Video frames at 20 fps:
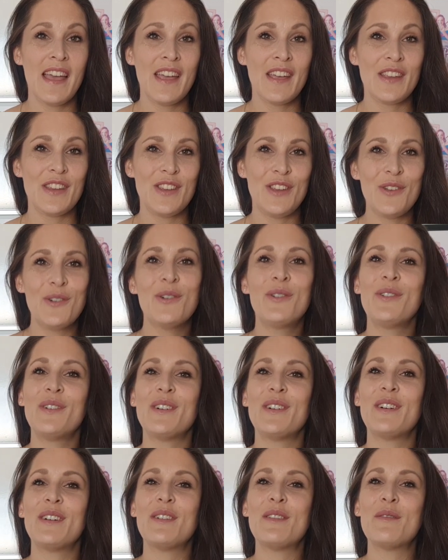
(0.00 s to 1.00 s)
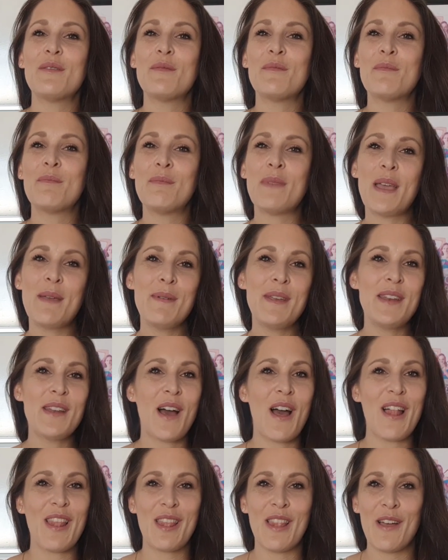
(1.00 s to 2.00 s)
you'll maybe
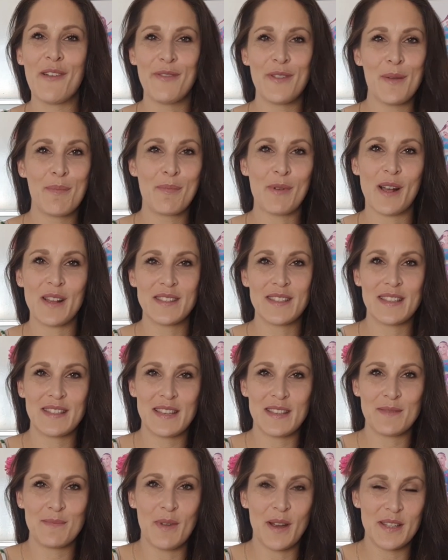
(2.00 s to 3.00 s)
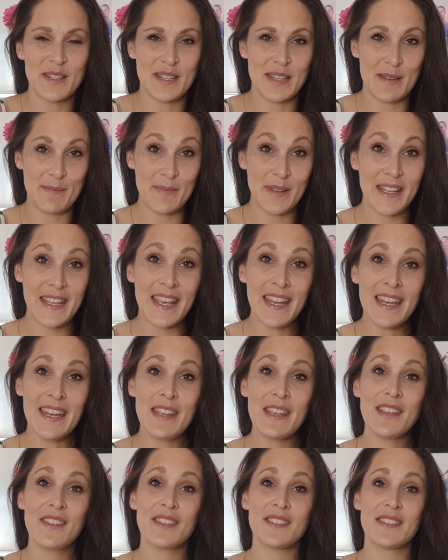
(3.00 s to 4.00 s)
not love the process as much in the
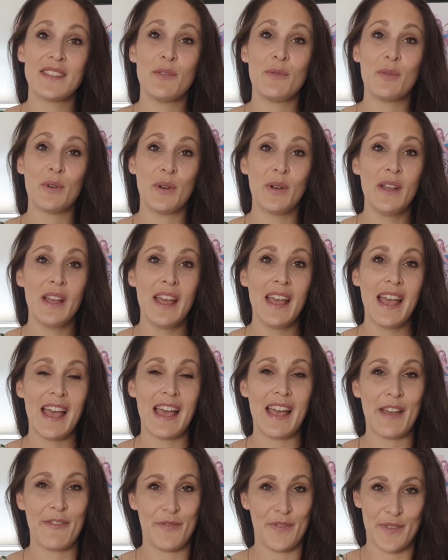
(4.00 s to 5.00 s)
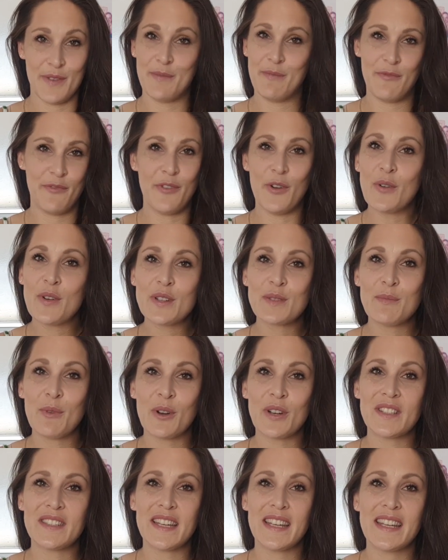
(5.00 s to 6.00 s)
beginning because it will have to focus
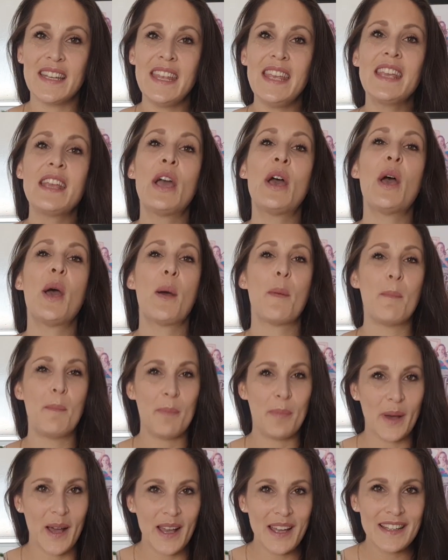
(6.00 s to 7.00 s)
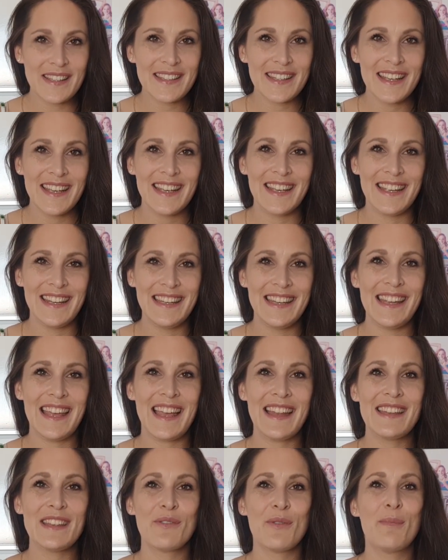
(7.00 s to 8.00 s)
more on technique, but in the
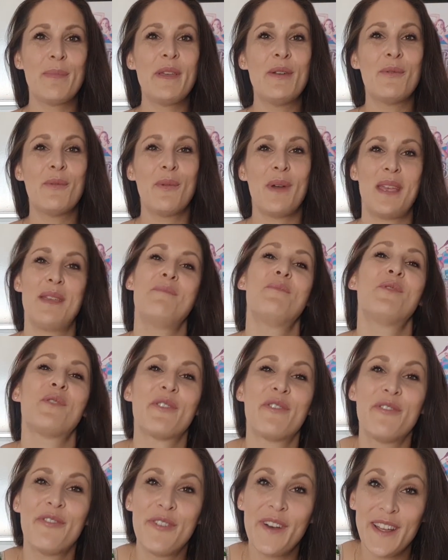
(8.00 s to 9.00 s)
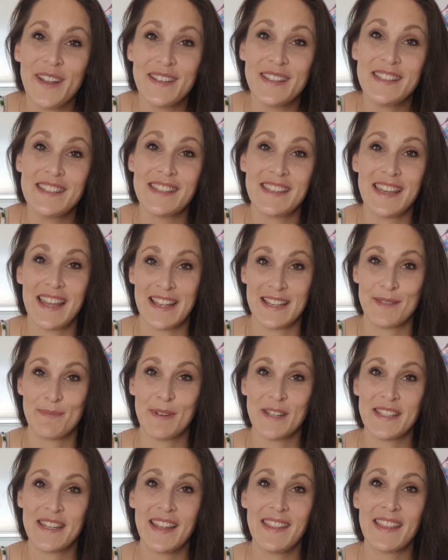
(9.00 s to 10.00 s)
end it will be way more fun to dance
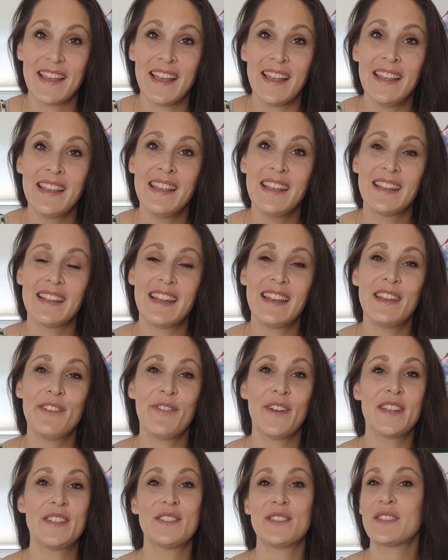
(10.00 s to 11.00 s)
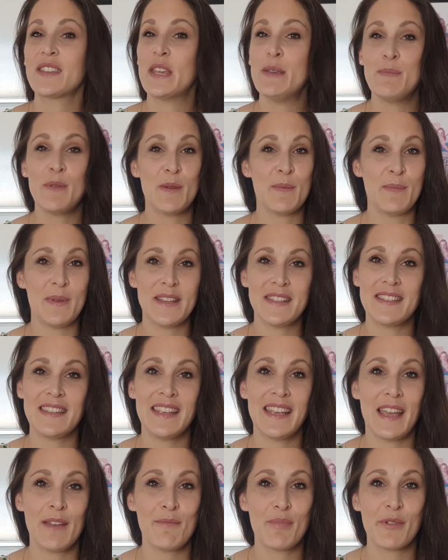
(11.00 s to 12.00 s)
bachata than if I just keep you
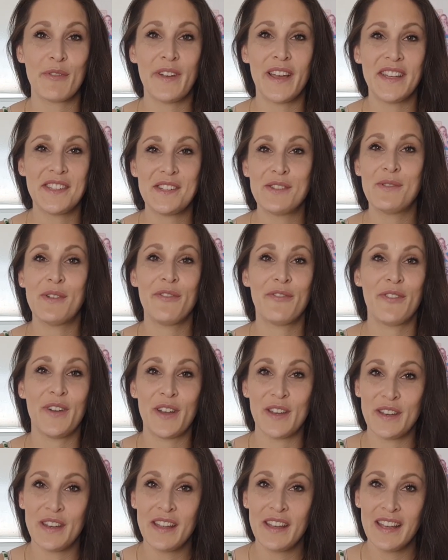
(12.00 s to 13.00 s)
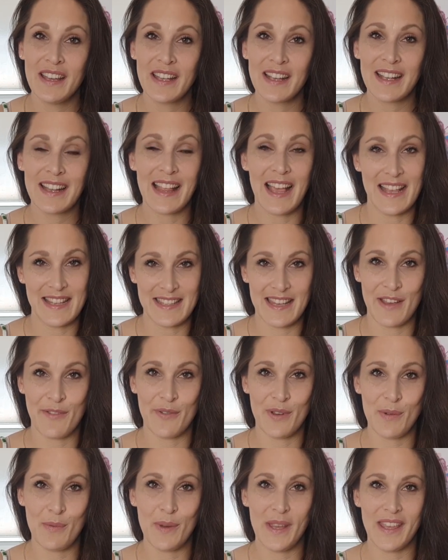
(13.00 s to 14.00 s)
busy and provide you a fun class
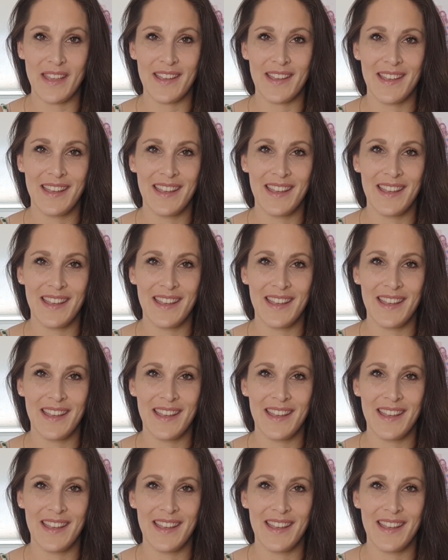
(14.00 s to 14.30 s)
every week.